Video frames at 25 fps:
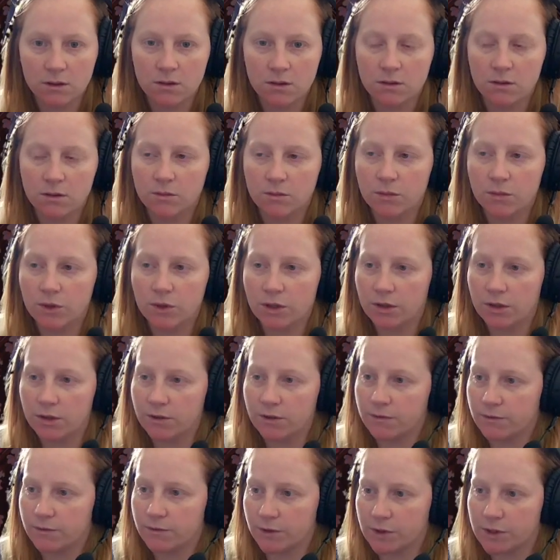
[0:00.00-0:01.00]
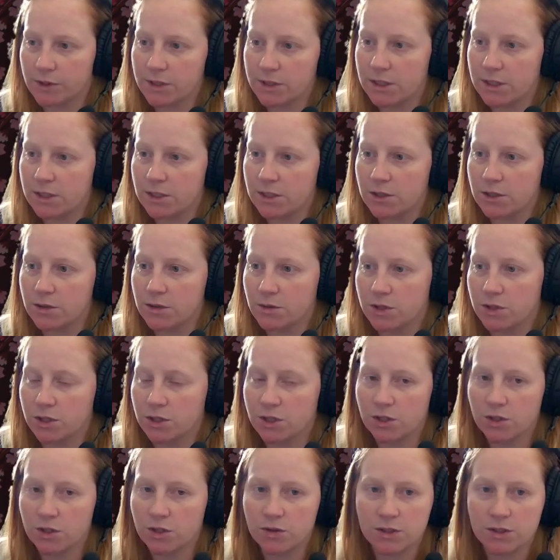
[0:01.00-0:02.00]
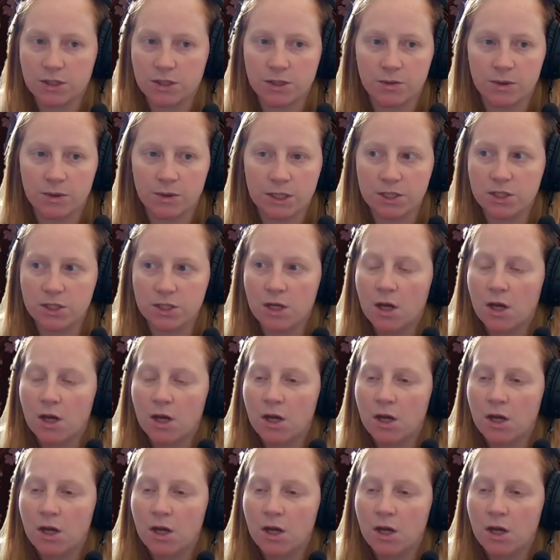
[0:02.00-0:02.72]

But for this instance, we're just going to use Twitch.